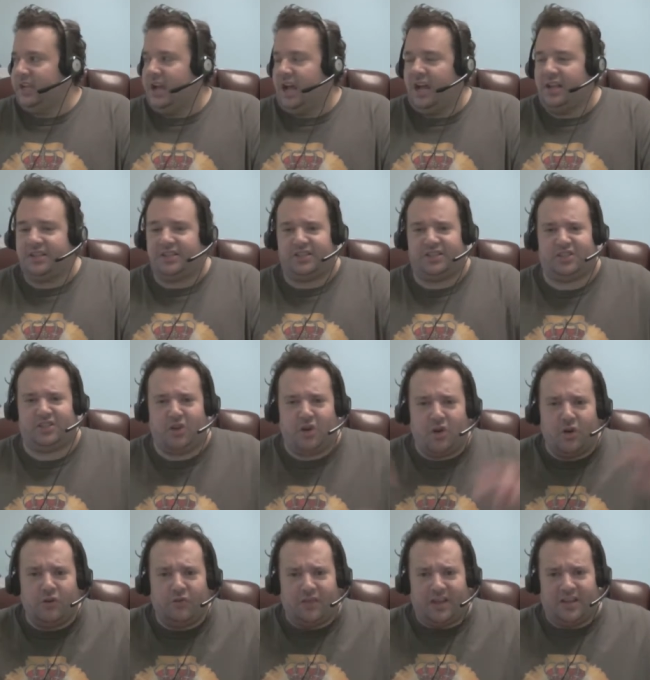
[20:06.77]

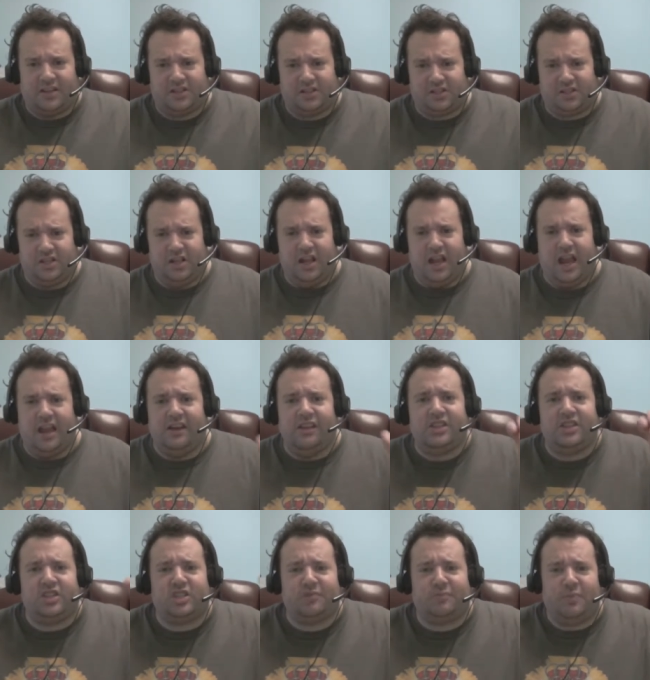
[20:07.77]
service, an
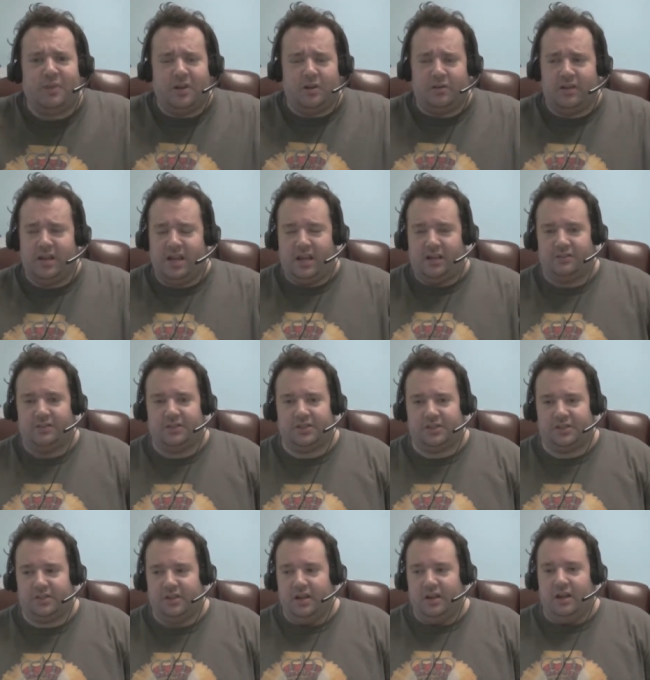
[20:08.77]

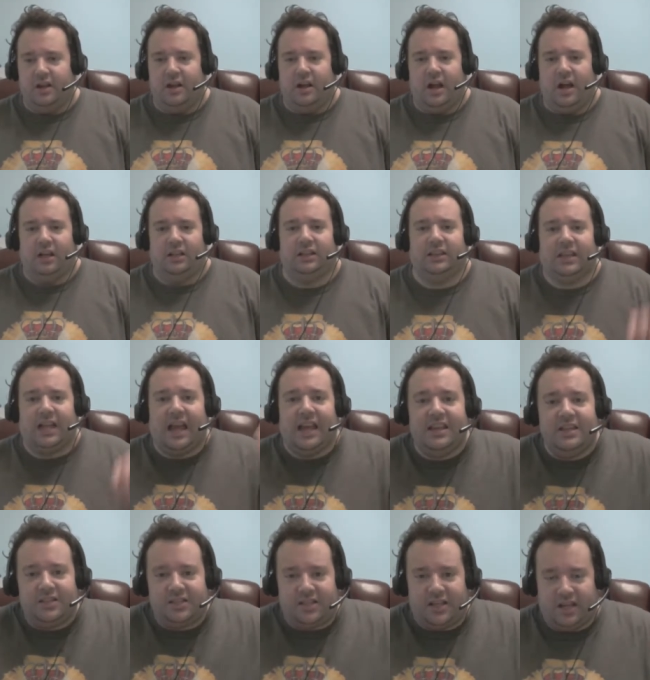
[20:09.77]
experience, a
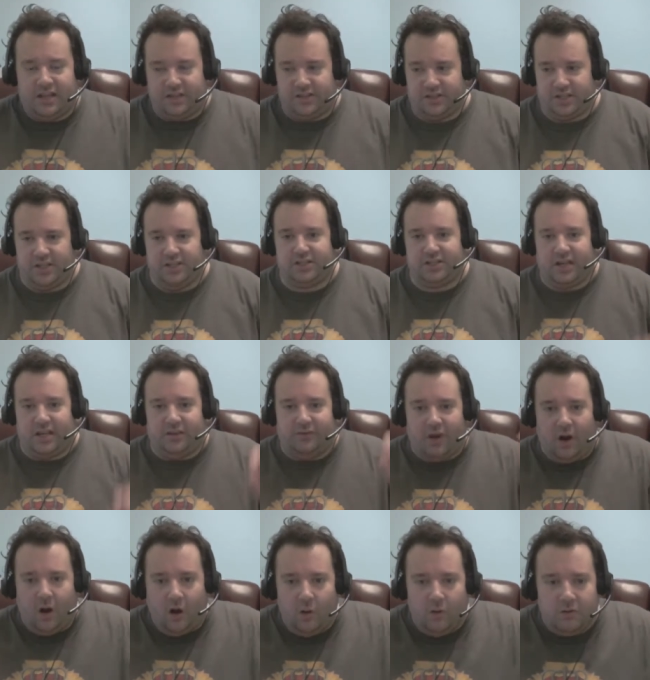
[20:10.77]
license instead of
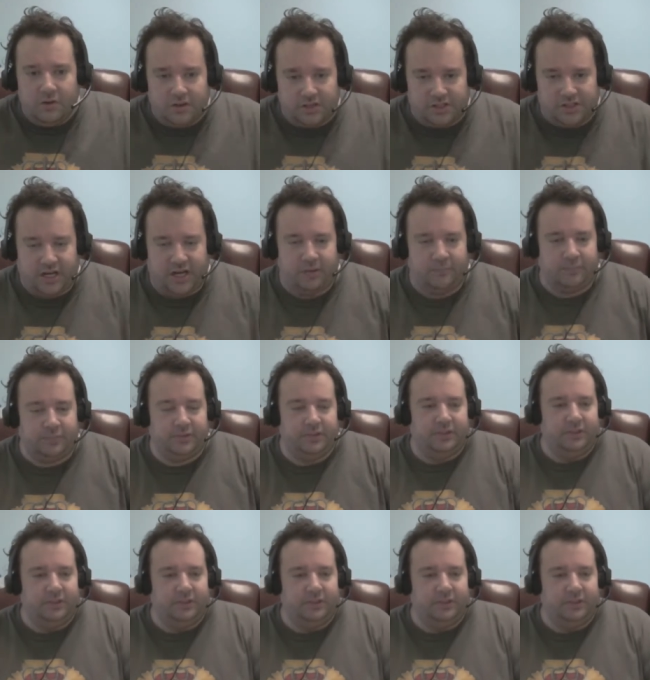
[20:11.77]
ownership.